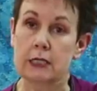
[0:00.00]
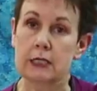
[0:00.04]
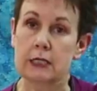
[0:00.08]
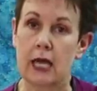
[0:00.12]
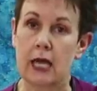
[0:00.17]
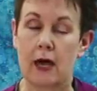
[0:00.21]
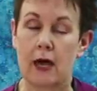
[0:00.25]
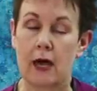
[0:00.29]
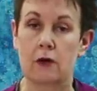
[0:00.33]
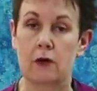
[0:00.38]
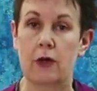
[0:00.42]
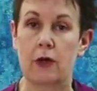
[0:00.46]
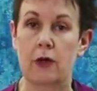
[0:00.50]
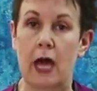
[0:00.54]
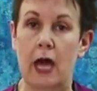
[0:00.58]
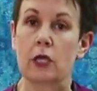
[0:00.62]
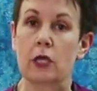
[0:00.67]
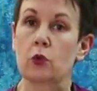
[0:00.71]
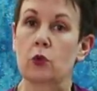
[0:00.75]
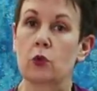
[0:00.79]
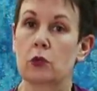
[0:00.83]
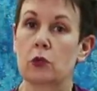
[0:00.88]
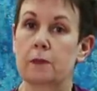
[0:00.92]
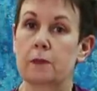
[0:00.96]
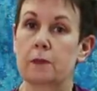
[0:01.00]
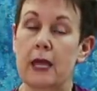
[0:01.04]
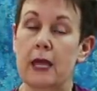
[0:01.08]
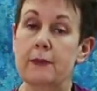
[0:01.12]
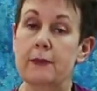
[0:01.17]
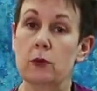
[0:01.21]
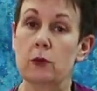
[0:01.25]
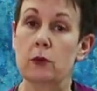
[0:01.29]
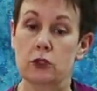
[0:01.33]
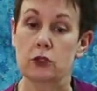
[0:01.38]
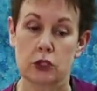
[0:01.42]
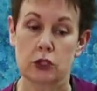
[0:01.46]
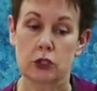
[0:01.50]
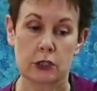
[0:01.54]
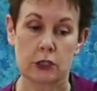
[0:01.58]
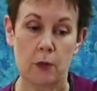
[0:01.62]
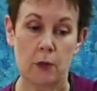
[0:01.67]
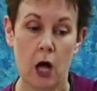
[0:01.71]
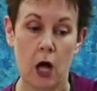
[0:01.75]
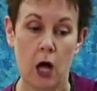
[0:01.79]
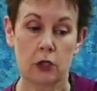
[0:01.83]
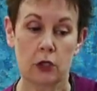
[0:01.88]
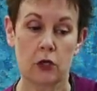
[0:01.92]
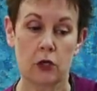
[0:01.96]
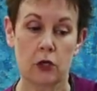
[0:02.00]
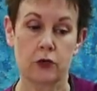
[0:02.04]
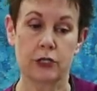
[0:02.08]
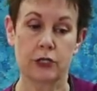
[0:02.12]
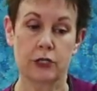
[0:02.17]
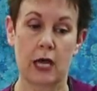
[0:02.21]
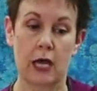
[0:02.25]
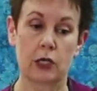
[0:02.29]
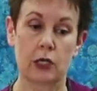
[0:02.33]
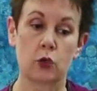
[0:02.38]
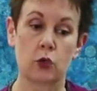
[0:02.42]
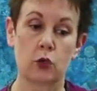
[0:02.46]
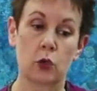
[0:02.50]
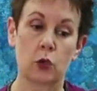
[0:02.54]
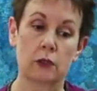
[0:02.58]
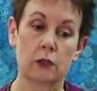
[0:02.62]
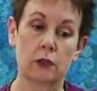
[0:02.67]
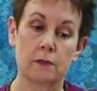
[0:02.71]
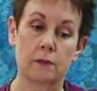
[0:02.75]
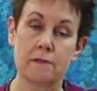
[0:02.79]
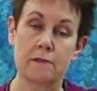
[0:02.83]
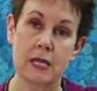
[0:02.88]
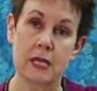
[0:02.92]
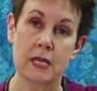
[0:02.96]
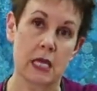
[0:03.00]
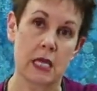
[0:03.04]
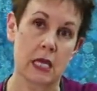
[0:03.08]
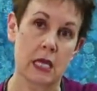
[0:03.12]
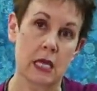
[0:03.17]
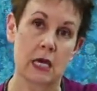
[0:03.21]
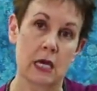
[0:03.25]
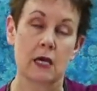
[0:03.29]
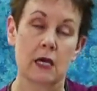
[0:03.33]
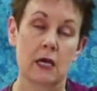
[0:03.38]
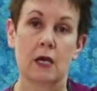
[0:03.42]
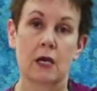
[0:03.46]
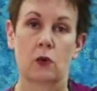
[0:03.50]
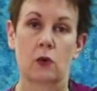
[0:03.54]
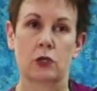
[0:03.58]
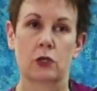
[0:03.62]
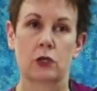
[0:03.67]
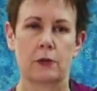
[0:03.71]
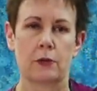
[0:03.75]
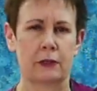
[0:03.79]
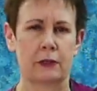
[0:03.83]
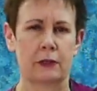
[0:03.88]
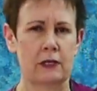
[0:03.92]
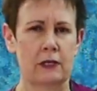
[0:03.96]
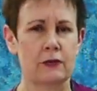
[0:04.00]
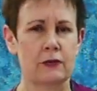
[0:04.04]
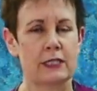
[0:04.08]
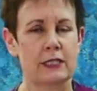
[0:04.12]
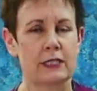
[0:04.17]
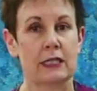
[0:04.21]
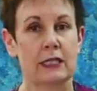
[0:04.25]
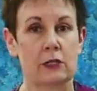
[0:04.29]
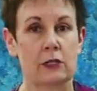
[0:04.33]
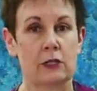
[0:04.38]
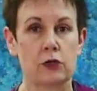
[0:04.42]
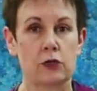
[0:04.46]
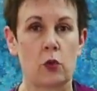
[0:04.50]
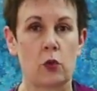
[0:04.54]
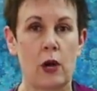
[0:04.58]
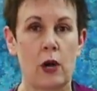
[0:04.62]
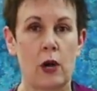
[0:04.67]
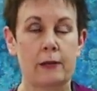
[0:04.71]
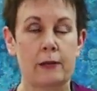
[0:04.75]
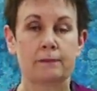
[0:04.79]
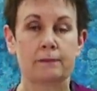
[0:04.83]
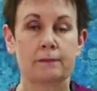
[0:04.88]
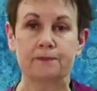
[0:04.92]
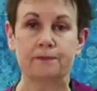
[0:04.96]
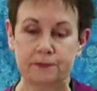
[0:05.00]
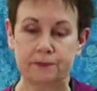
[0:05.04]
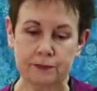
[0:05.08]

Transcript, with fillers: They have AccuQuilt Baby, which is smaller. There's an AccuQuilt Me, which I believe is the electric one.